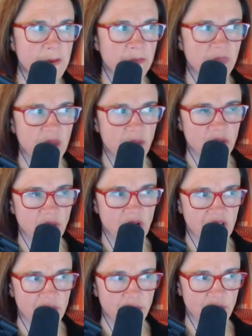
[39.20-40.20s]
that we were
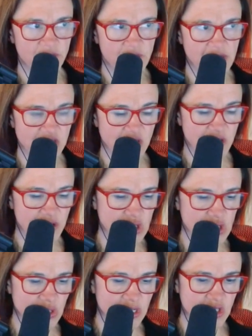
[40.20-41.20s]
able as a
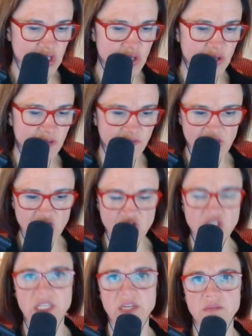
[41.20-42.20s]
country to convict
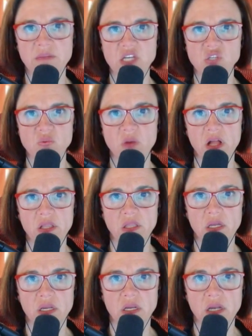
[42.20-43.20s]
Ghislaine Maxwell
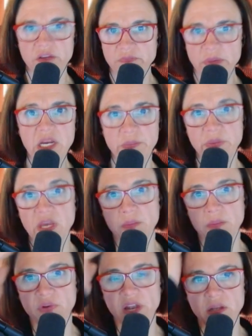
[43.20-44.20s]
of being a
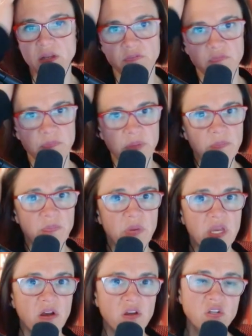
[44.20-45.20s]
pimp, right? Of
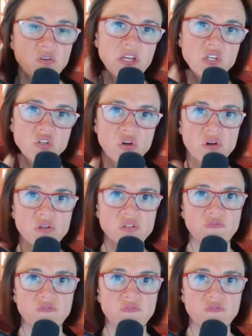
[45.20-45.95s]
pimping underage girls